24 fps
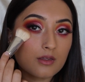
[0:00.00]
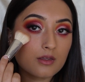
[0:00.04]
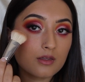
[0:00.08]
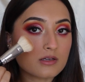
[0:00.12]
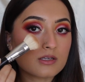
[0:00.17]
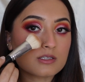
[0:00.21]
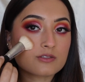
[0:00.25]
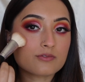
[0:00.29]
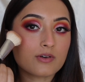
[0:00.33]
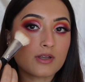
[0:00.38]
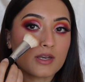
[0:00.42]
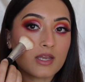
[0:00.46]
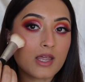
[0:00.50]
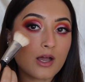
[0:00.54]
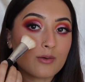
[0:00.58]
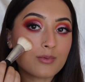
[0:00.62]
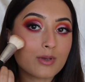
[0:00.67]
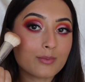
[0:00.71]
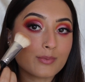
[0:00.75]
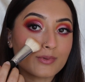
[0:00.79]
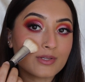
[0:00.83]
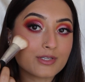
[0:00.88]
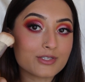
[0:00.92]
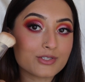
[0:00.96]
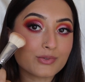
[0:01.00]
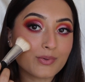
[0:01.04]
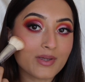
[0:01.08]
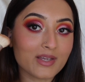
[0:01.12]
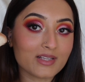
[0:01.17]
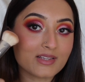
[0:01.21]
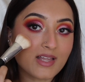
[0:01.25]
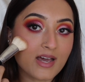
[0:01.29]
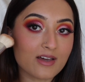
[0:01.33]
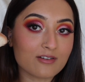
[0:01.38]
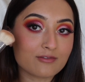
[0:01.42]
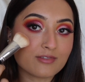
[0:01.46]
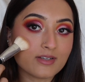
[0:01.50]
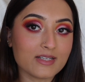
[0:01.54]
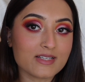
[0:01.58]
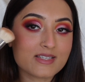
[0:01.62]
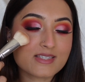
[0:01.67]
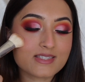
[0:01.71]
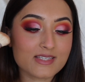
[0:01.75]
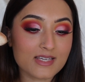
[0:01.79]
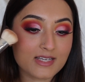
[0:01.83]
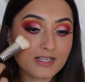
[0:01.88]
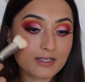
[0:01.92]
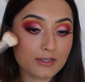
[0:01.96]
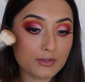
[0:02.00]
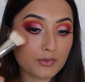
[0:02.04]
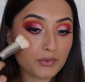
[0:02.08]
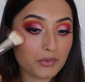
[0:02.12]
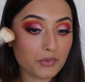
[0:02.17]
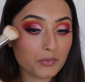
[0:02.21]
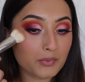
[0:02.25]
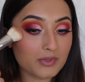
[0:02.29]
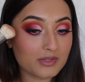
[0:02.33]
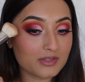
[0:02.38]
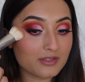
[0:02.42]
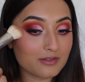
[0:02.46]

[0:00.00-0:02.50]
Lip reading: It's funny how people are doing that really sick look with